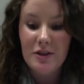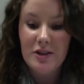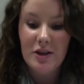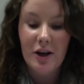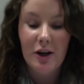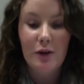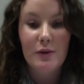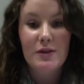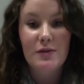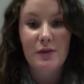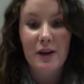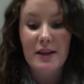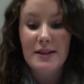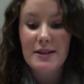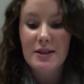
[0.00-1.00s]
daughter was
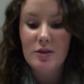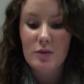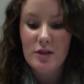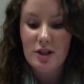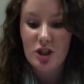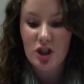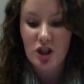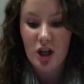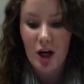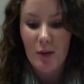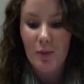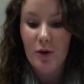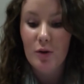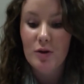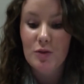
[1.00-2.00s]
Frances Louisa
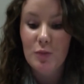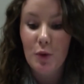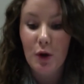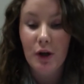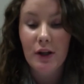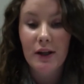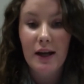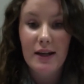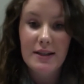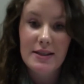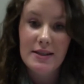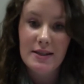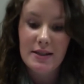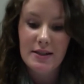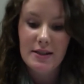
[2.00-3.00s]
Sharp, who was born in
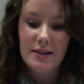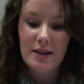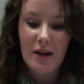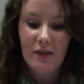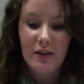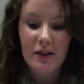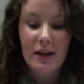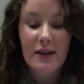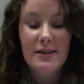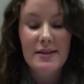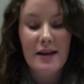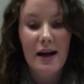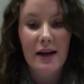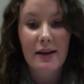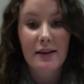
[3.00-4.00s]
1867
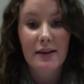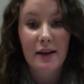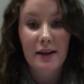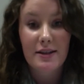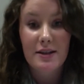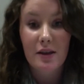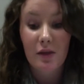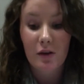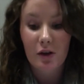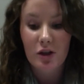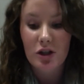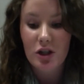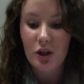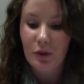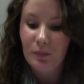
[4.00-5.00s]
and died in
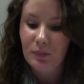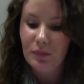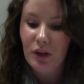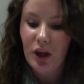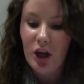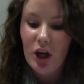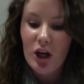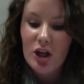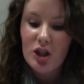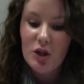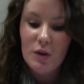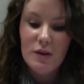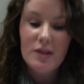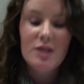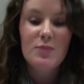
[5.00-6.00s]
1932.
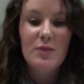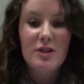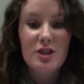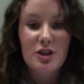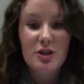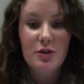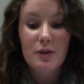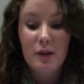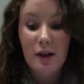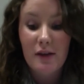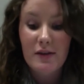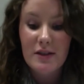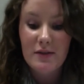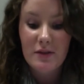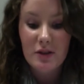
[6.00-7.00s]
She was a spinster who
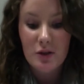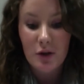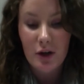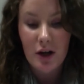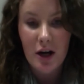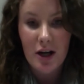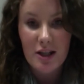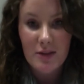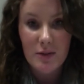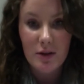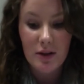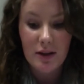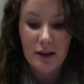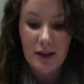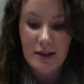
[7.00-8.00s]
lived in Victoria
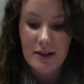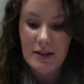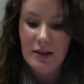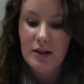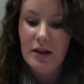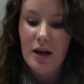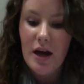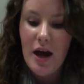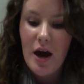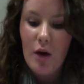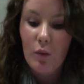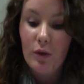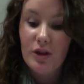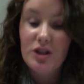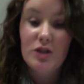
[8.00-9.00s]
Hospital in London,
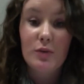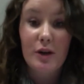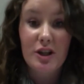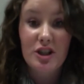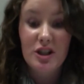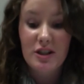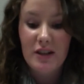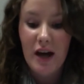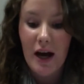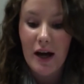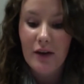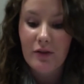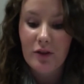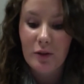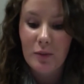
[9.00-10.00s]
which is where she
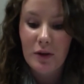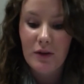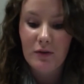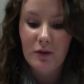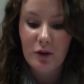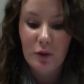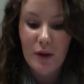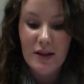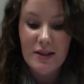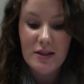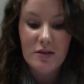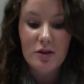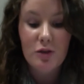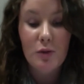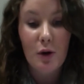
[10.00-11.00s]
died from
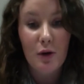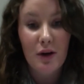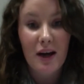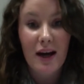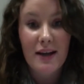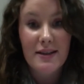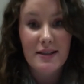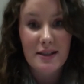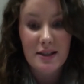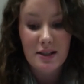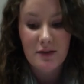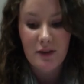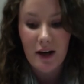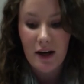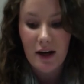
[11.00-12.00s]
influenza pneumonia at
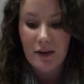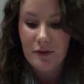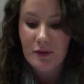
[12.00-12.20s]
65.